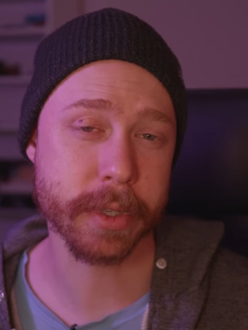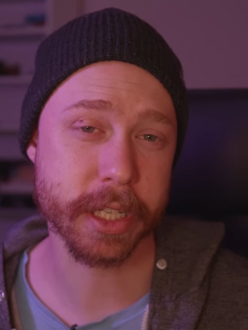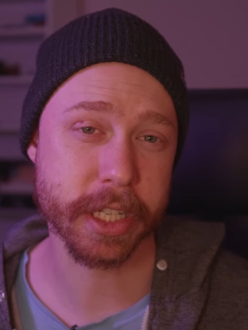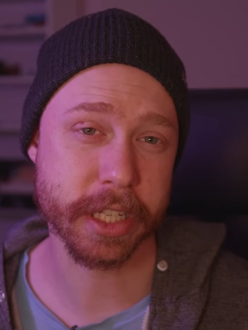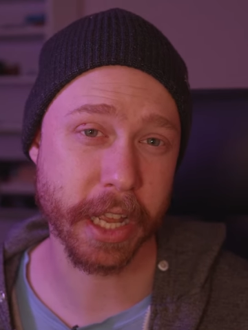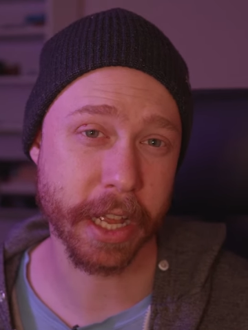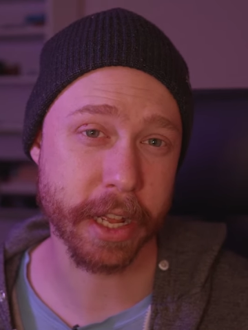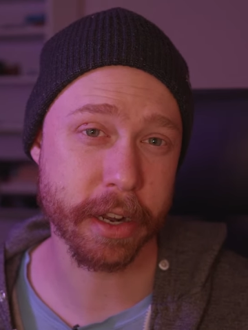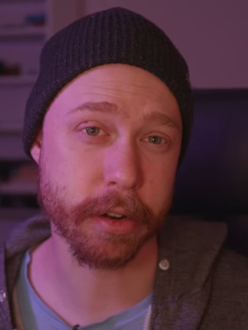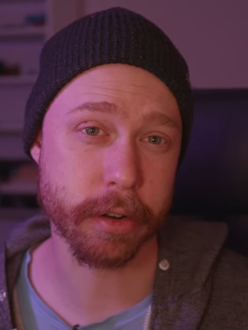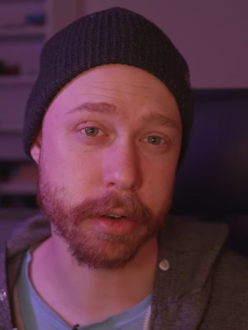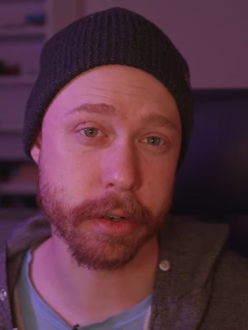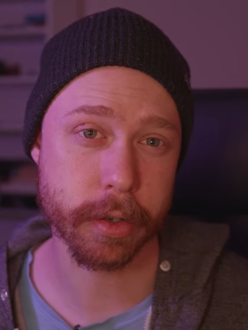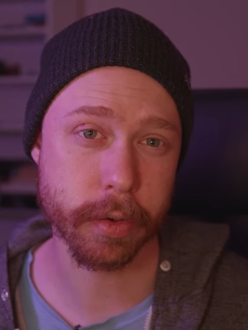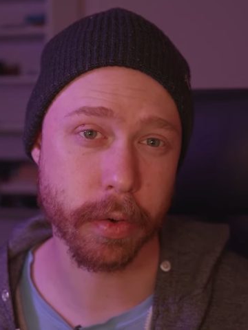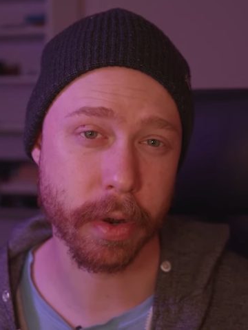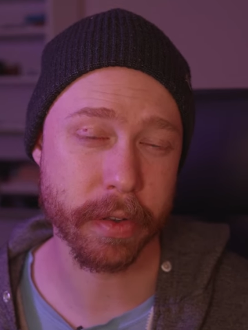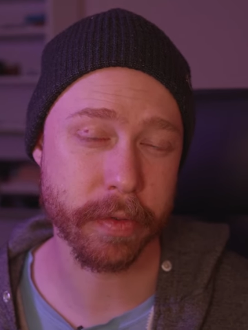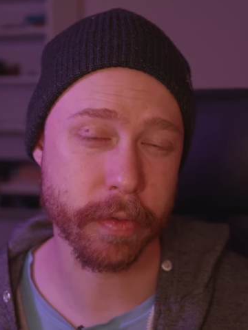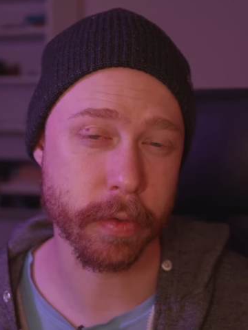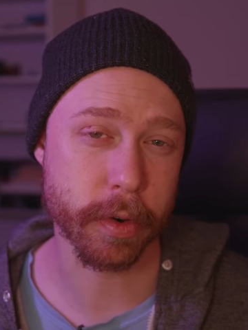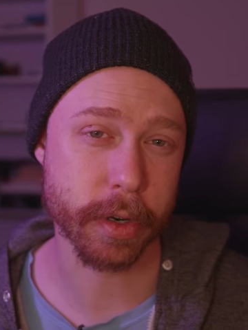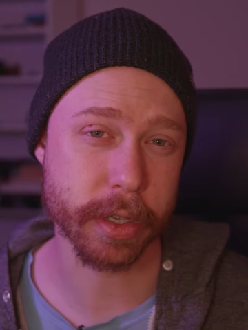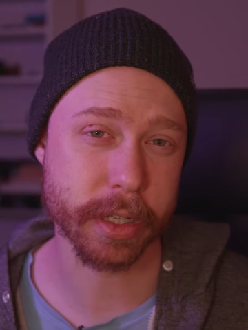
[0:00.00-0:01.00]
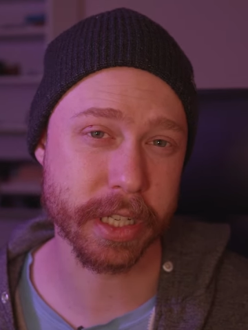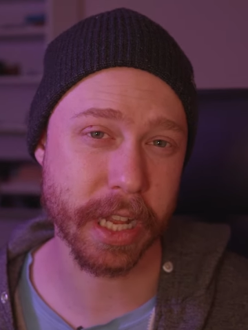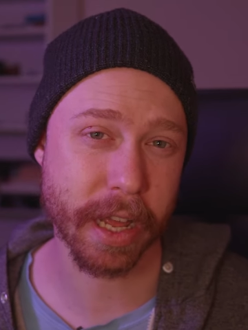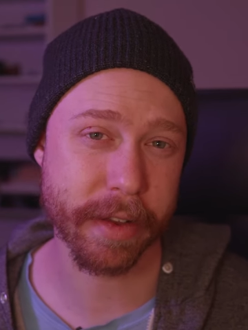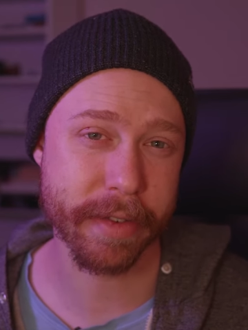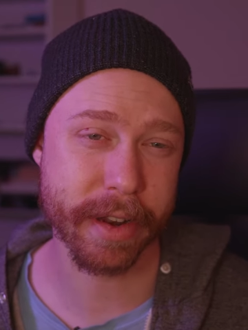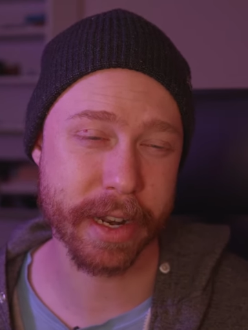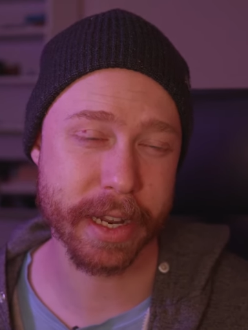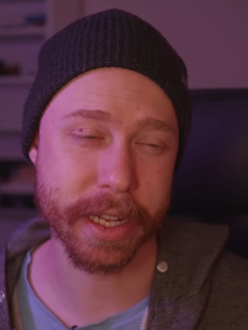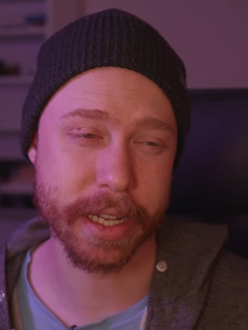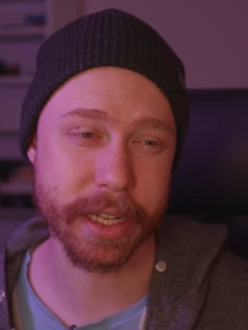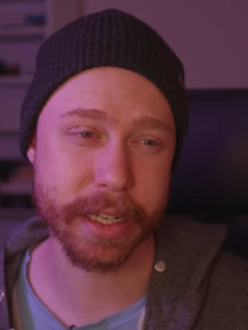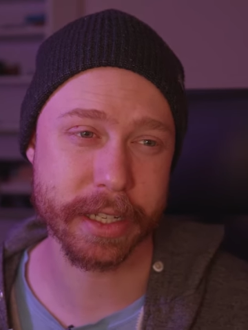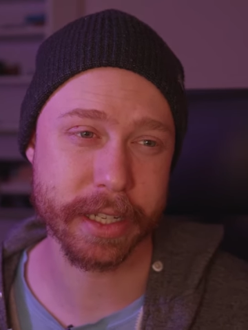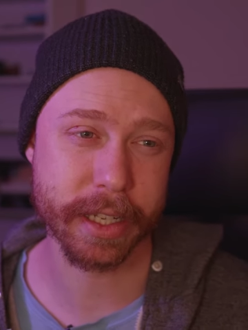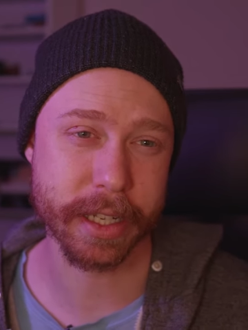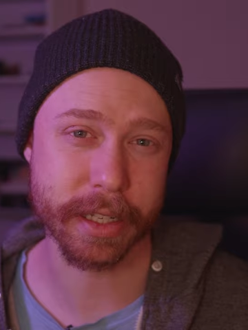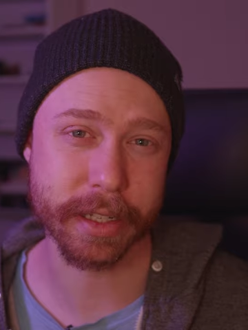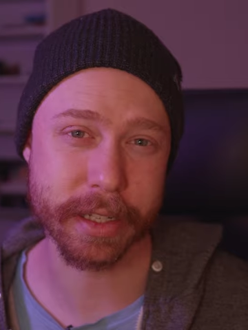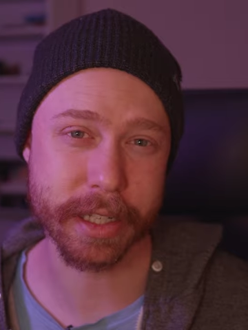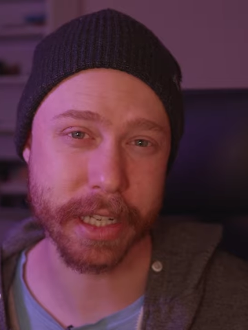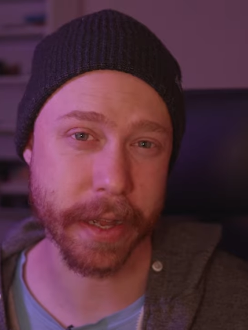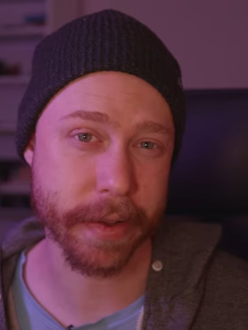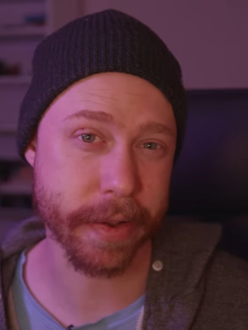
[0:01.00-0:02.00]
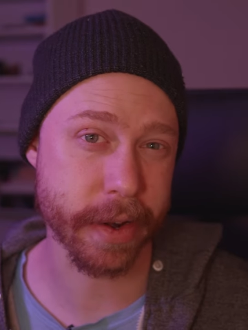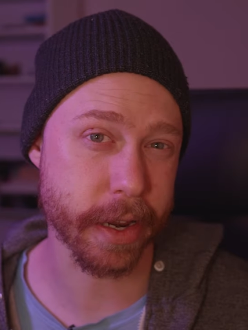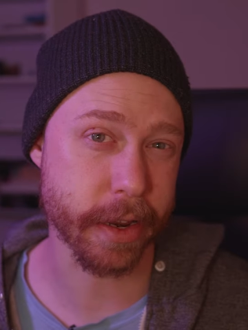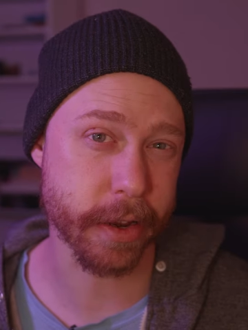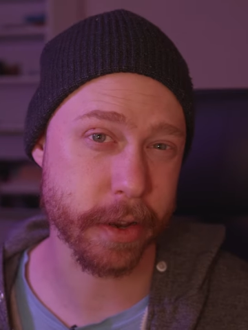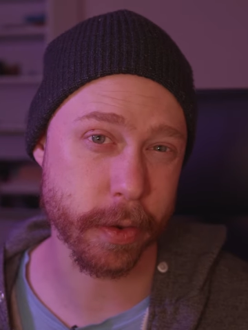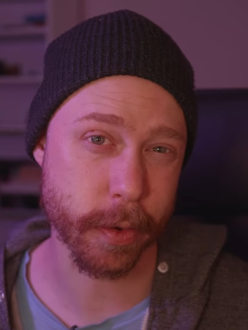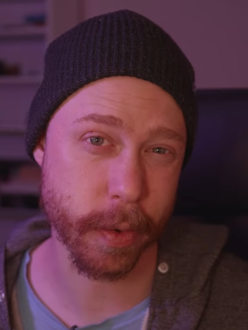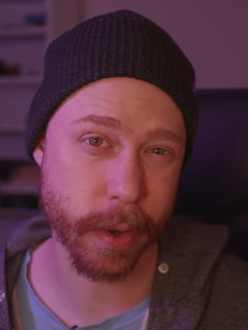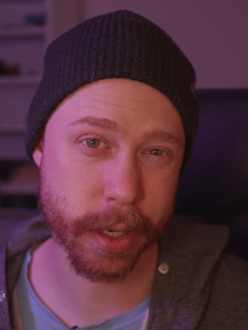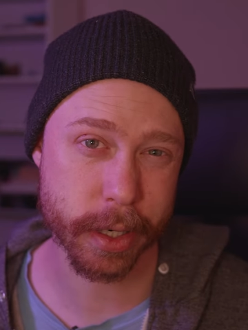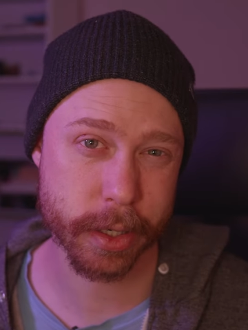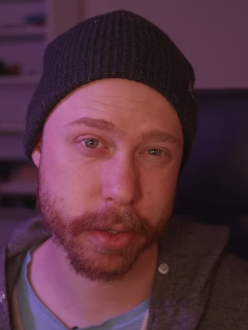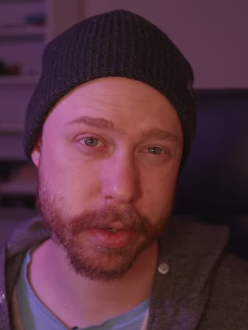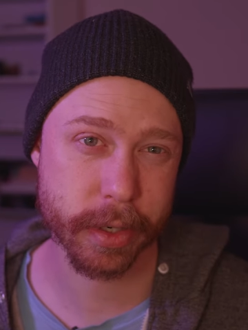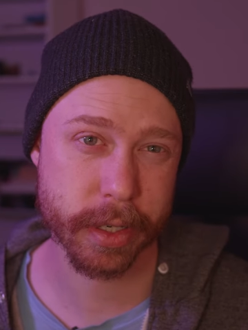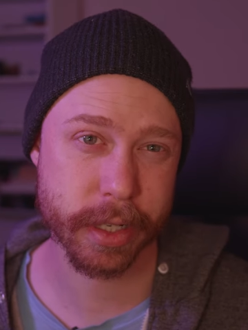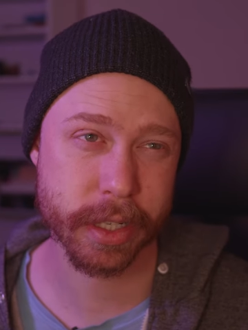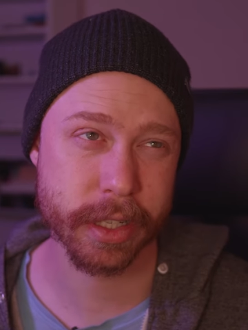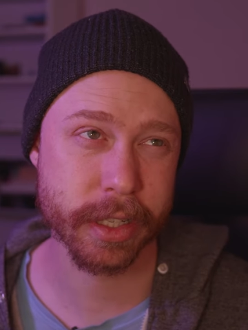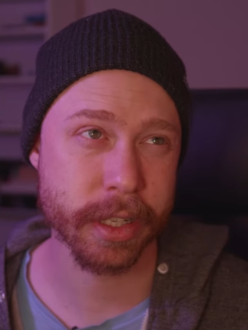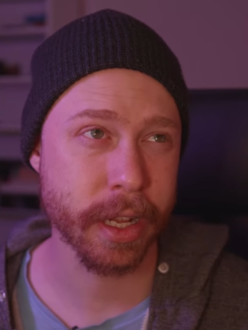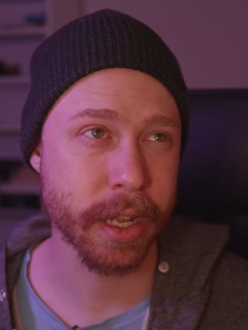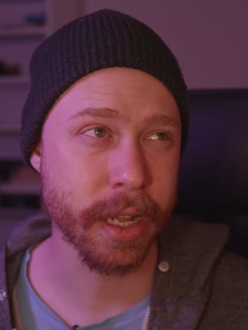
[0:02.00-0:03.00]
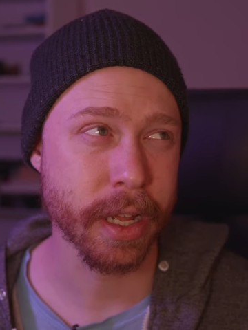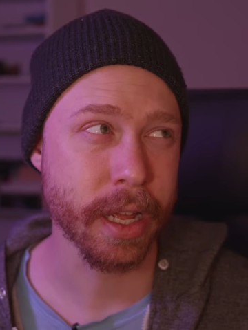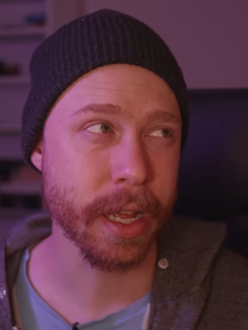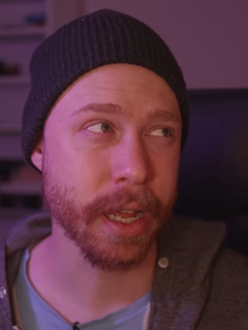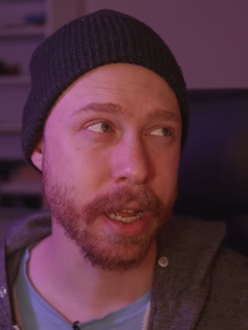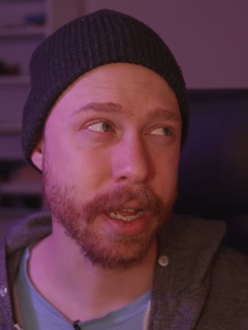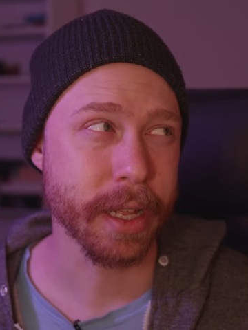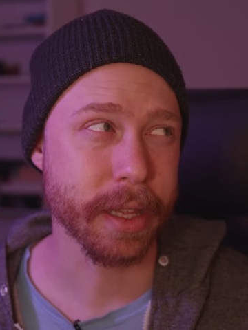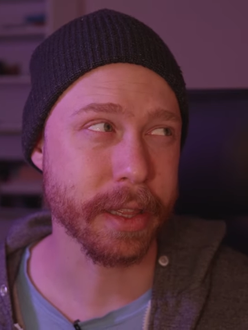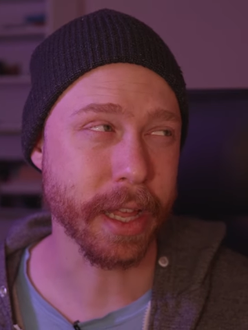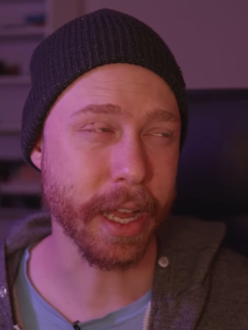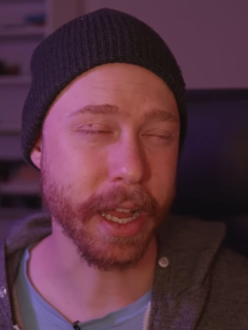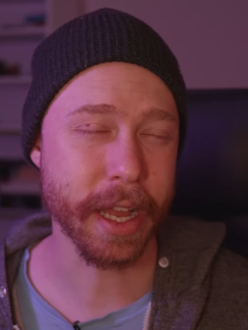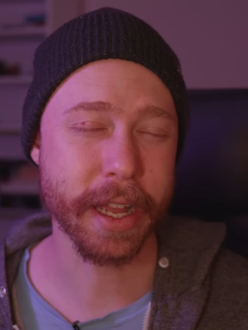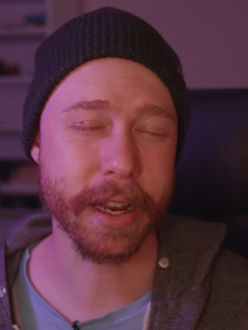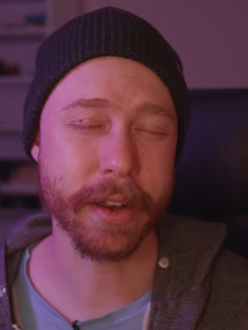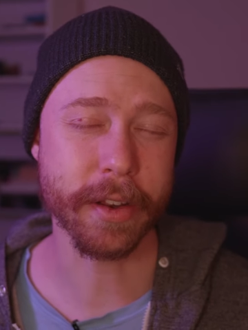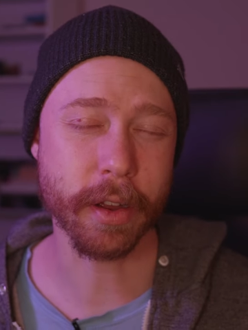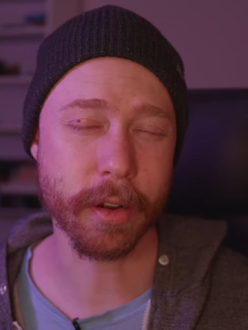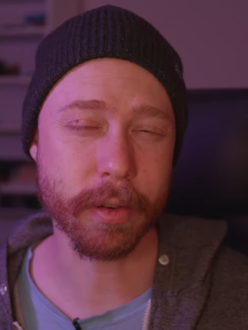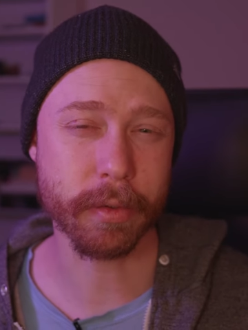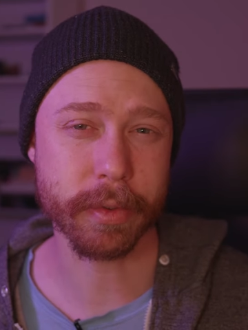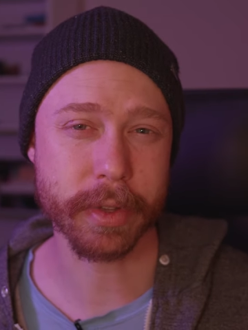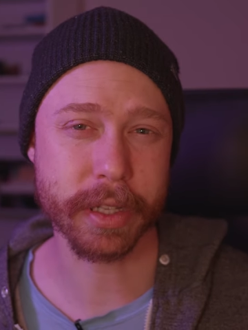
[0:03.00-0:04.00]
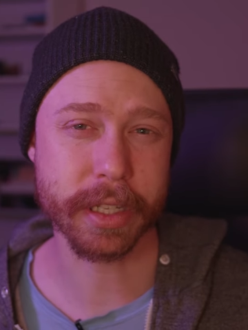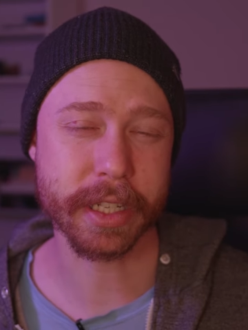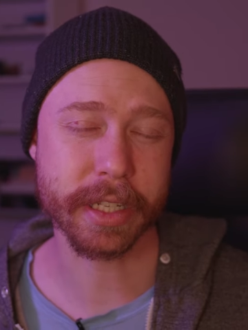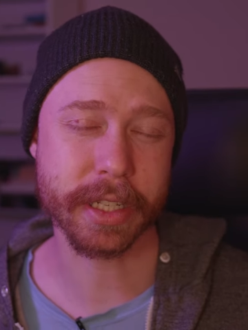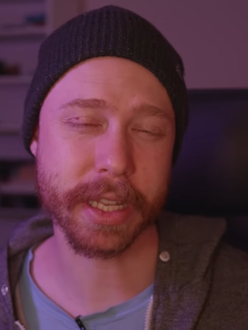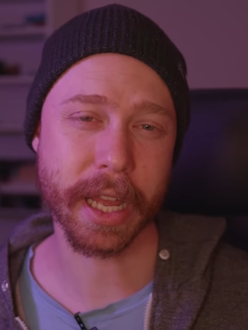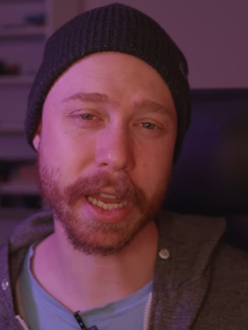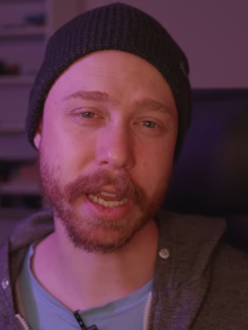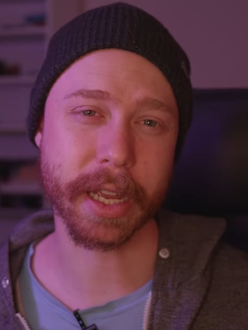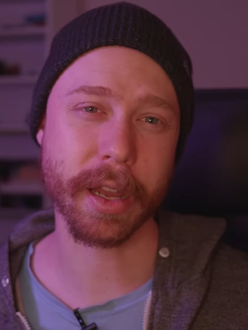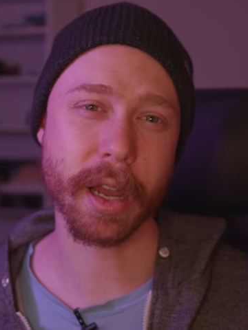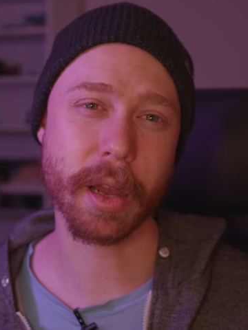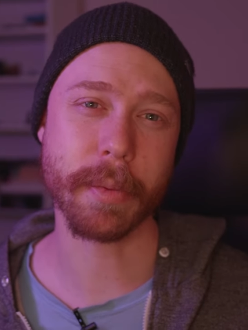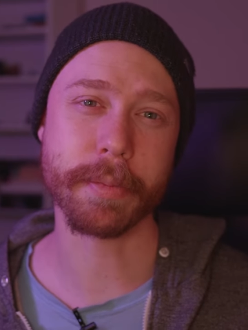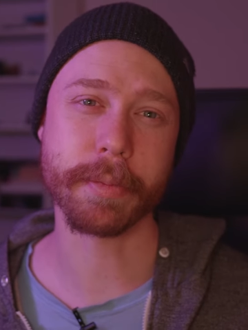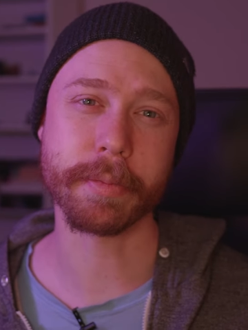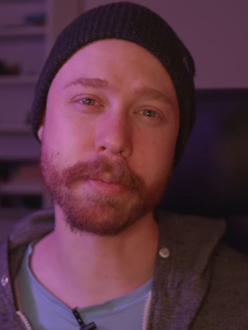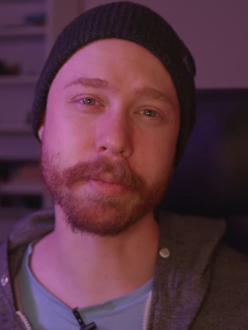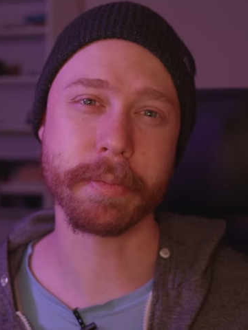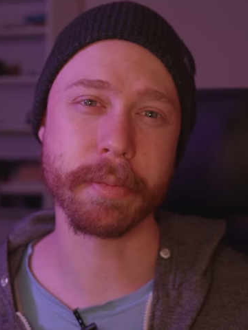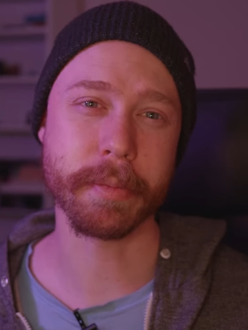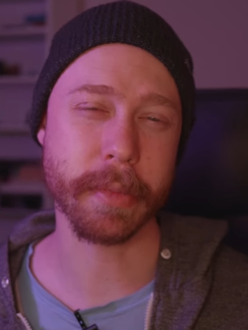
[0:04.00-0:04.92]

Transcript: standard 24-70s and 70-200s, they don't really stack up.